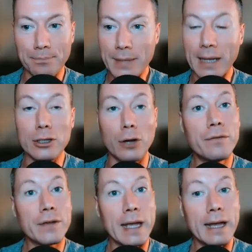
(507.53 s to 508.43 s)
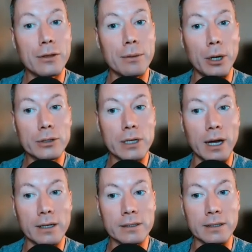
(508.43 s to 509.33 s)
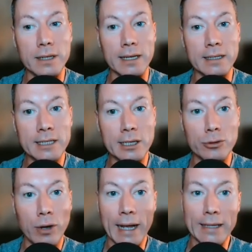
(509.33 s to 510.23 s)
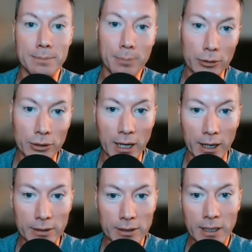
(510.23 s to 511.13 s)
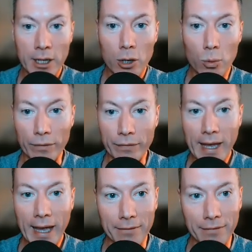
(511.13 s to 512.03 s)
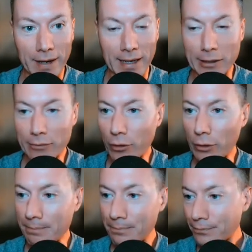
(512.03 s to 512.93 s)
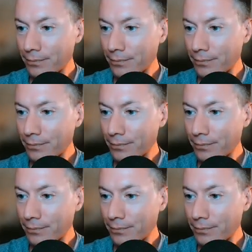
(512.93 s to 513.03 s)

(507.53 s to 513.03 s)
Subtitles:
And don't forget the podcast today, Sit on Your Hands podcast with Kev later on.